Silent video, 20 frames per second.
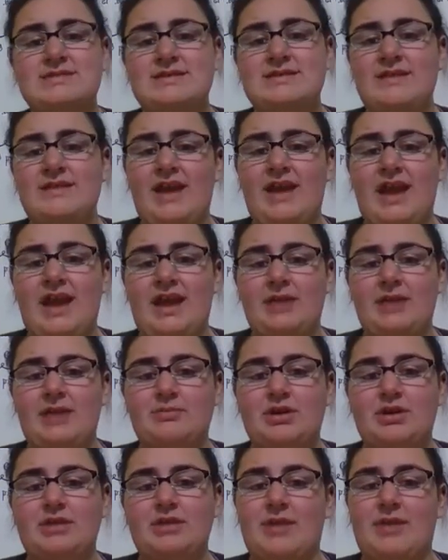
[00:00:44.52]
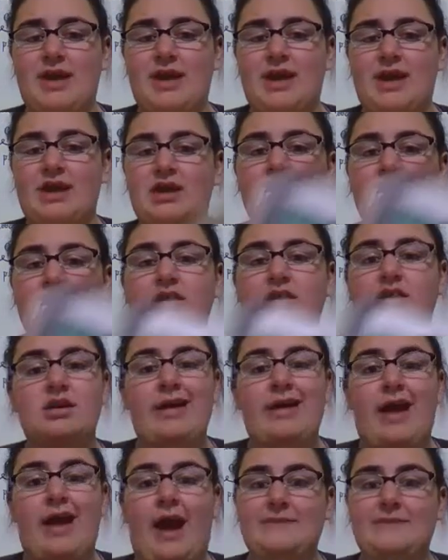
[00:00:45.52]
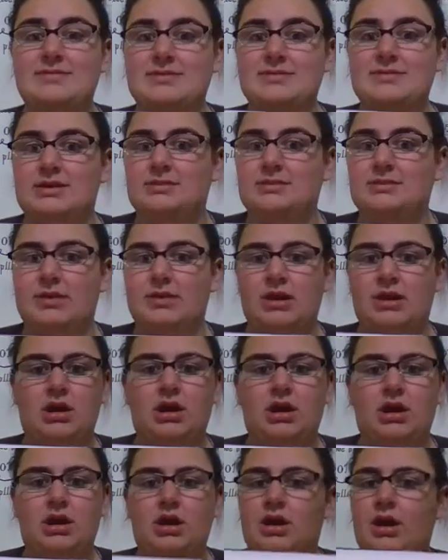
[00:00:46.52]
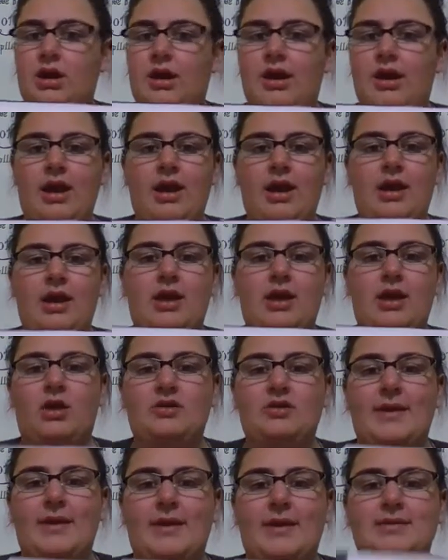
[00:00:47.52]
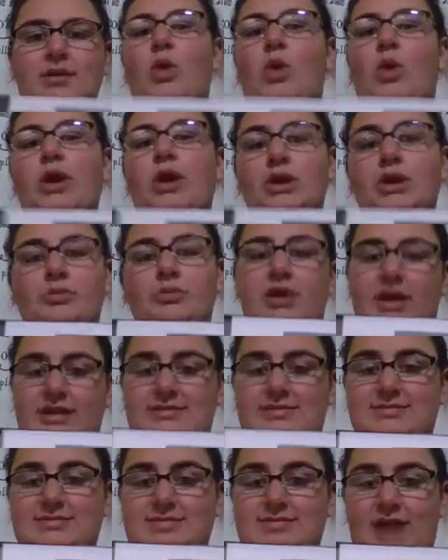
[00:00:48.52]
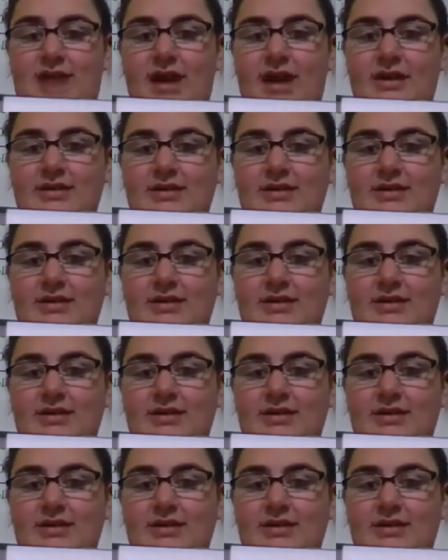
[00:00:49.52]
can get pretty big. I've seen bigger. It all depends on what you put inside.